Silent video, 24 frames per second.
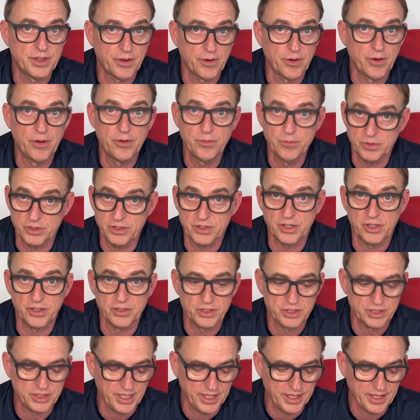their own
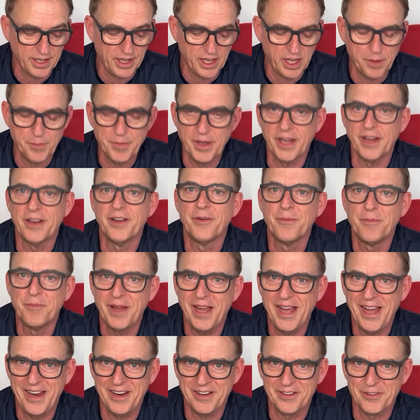results taking N M N.
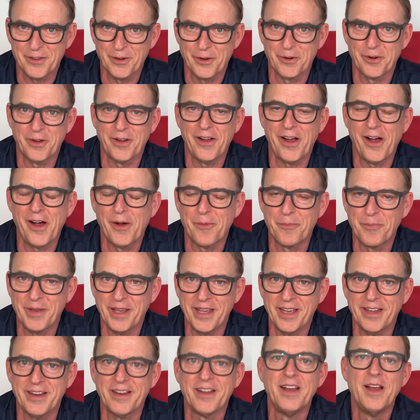Anecdotal,
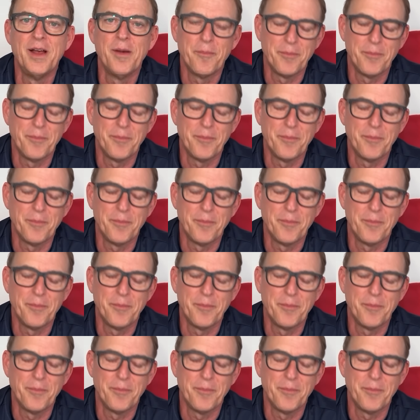albeit.